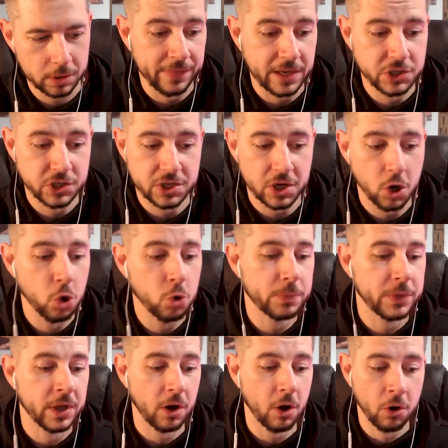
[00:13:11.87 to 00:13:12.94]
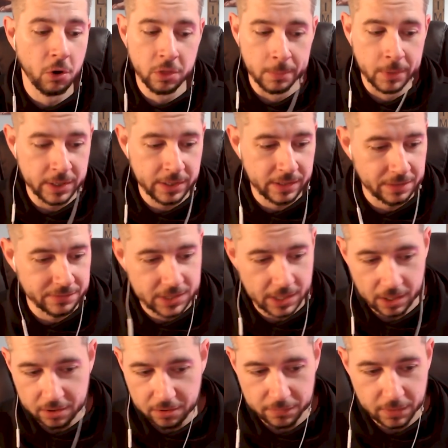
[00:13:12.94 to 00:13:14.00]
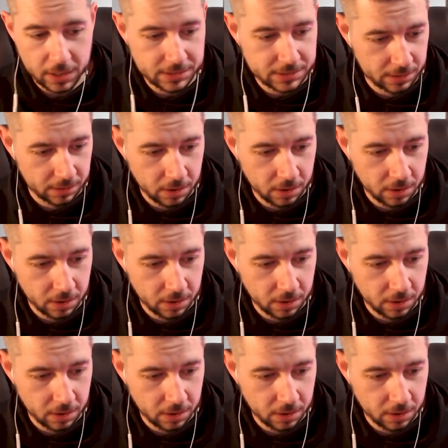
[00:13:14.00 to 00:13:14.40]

And they just hope that all the money they've sacrificed